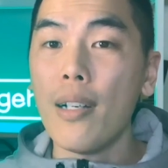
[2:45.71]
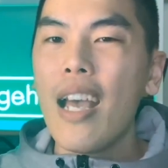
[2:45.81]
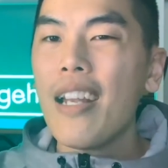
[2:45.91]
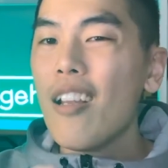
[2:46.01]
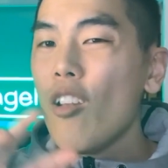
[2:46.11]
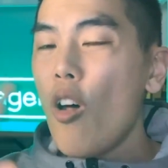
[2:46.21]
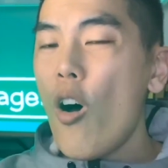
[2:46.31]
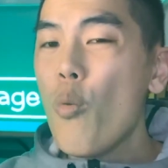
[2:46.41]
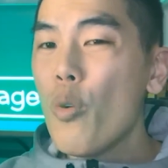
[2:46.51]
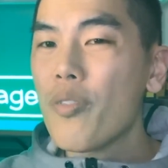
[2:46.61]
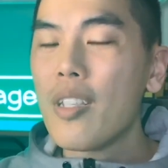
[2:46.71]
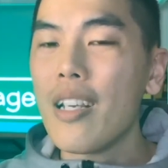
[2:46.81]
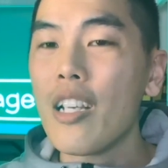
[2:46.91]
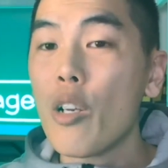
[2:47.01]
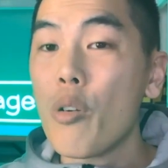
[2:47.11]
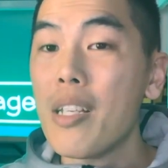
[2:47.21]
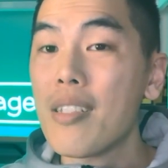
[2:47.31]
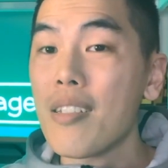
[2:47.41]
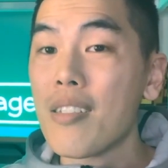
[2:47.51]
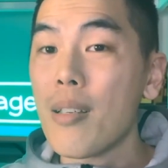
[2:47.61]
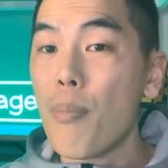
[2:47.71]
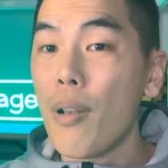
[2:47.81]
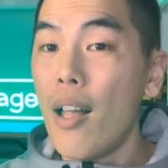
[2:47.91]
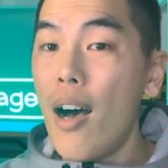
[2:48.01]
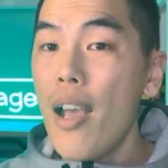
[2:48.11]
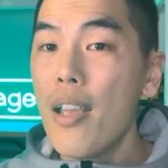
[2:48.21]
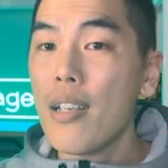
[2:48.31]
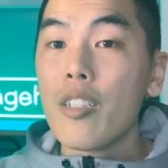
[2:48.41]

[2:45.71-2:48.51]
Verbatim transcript: And along with the increase in supply,